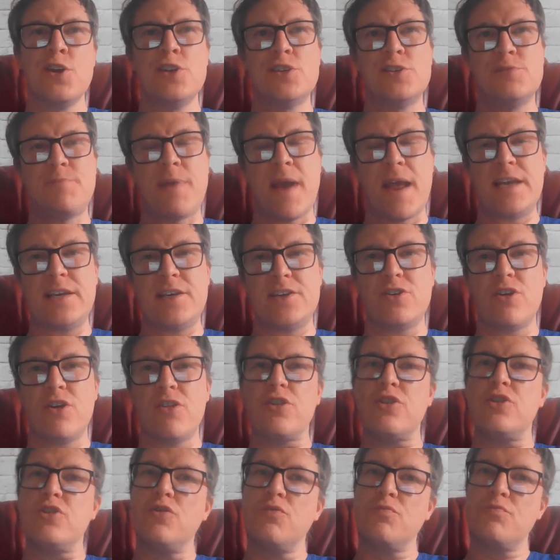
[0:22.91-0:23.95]
depending on
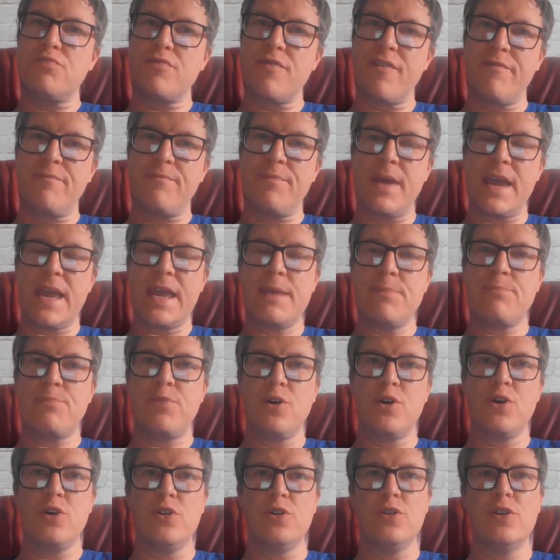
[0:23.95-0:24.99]
the number of
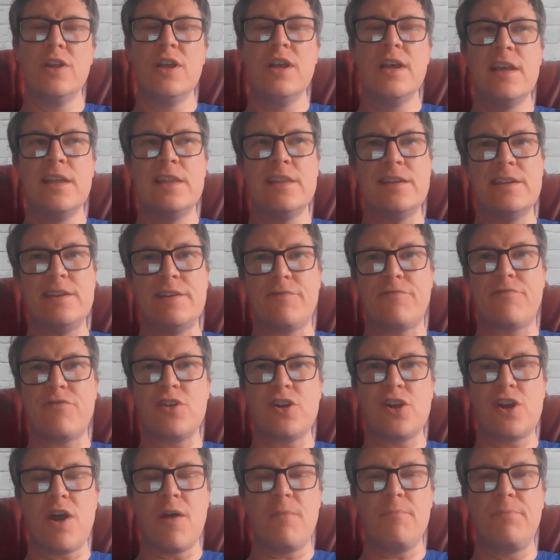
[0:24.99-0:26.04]
people, the
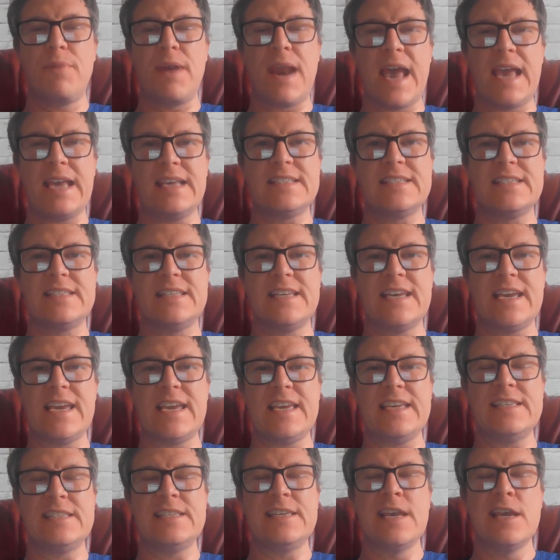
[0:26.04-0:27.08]
different
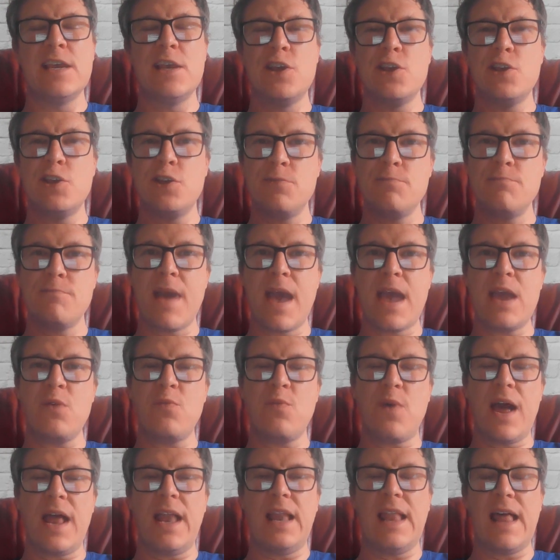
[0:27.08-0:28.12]
complexities, you may
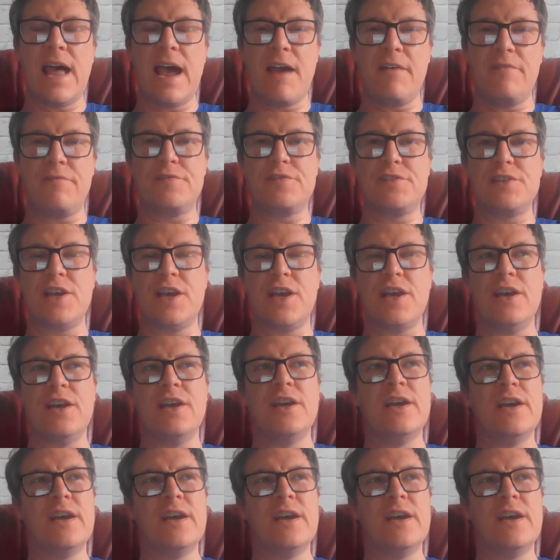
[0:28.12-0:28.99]
well have to